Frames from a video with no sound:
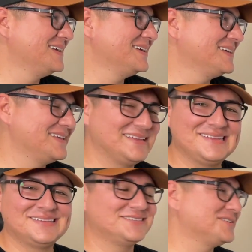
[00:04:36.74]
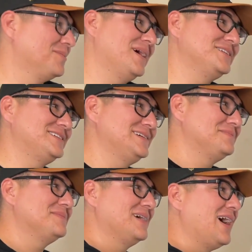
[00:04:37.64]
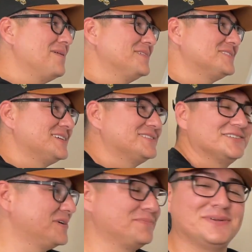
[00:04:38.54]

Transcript: us about your Jeep. So my Jeep, obviously it's a street